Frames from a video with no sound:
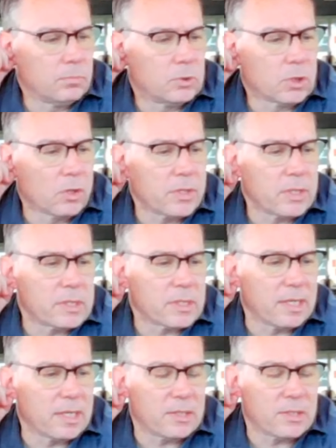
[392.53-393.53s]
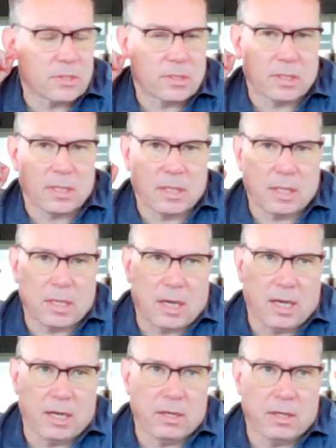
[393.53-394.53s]
charging sites
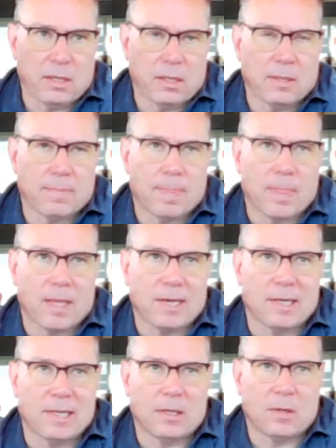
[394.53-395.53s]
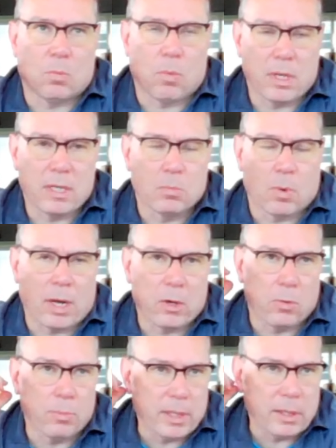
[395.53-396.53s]
on in
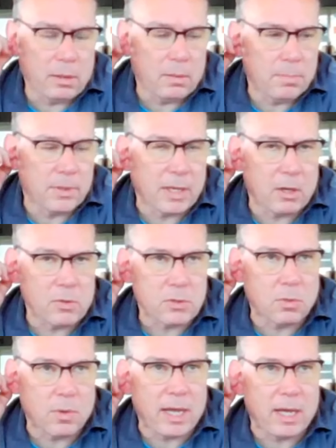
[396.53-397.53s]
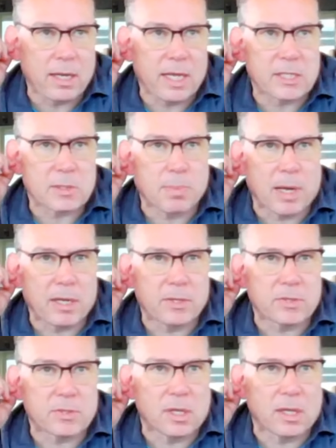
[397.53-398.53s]
Wyoming, but they also had a spotted
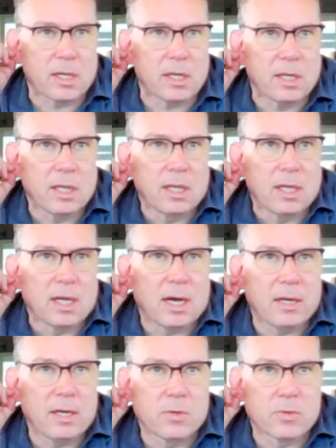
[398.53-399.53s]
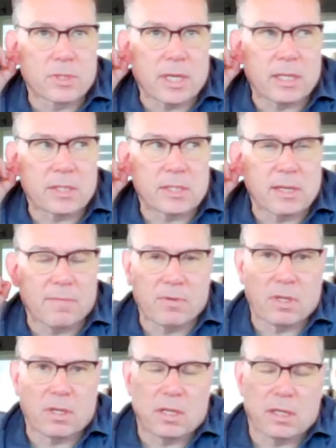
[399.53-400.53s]
site on Interstate
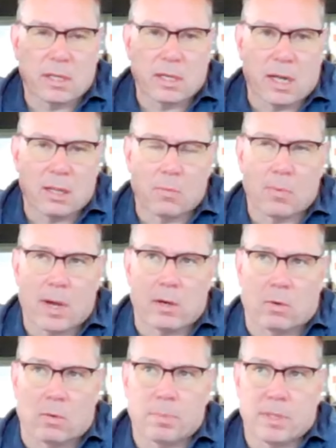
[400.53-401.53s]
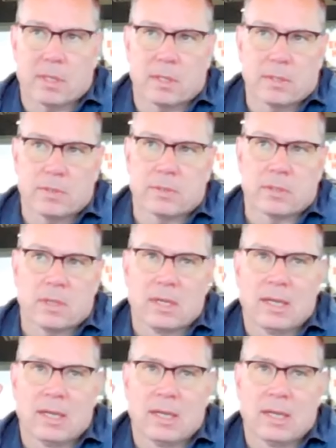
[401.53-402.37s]
70 in Colorado, because